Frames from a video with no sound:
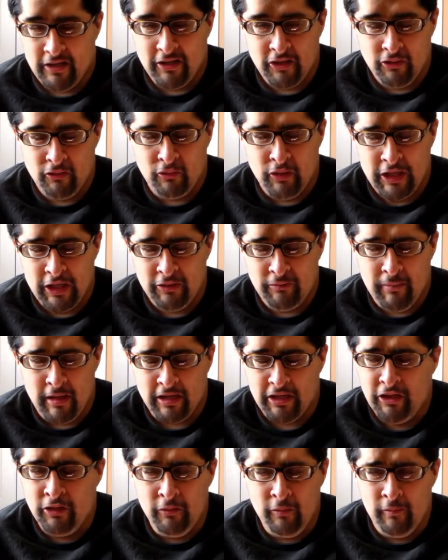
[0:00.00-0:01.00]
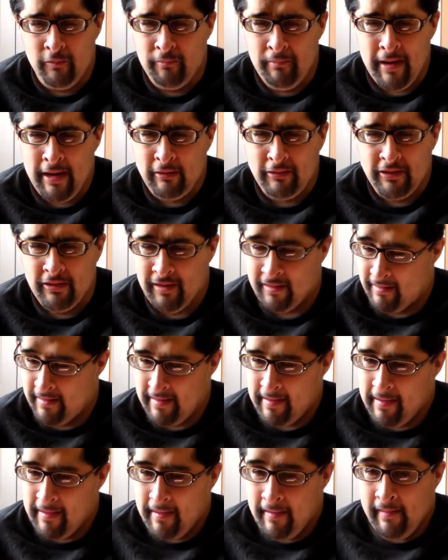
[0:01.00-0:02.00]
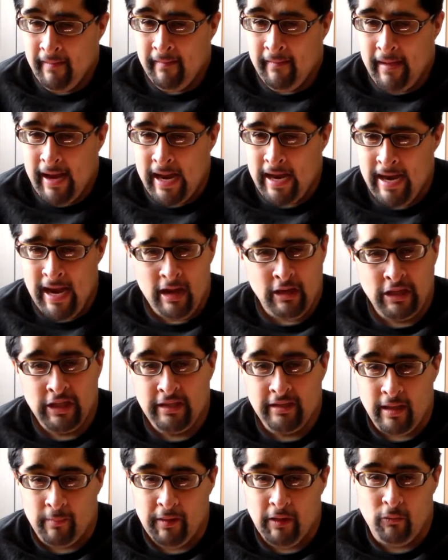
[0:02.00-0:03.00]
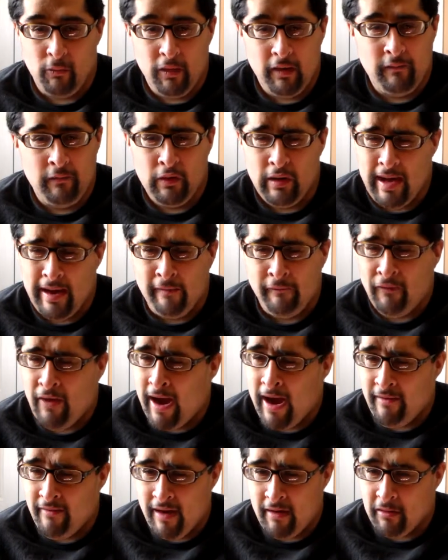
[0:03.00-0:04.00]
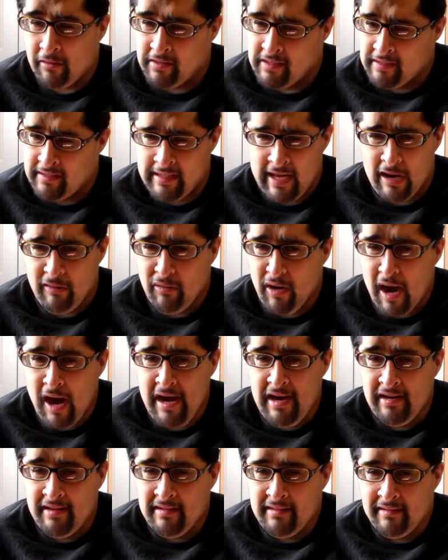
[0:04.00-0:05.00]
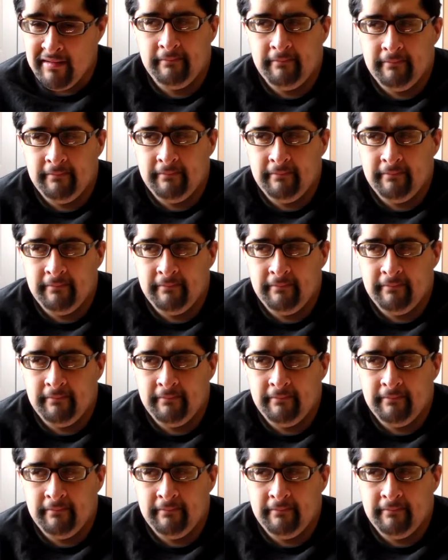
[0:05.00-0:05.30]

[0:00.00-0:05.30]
Swiss mushroom melt and now she's coming to work for like 5 hours. Is that right?